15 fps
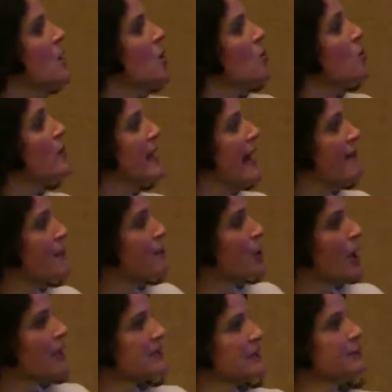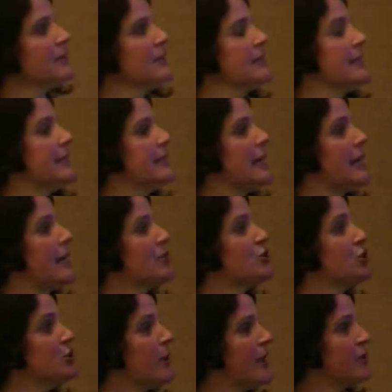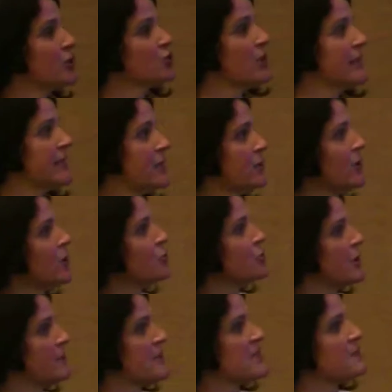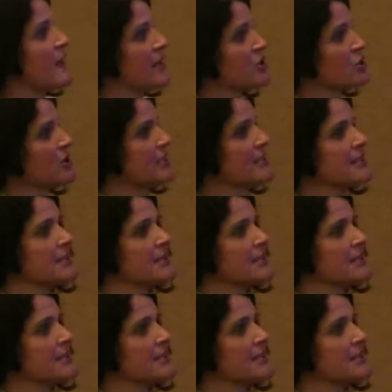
We have approximately 200 drug and alcohol treatment specialists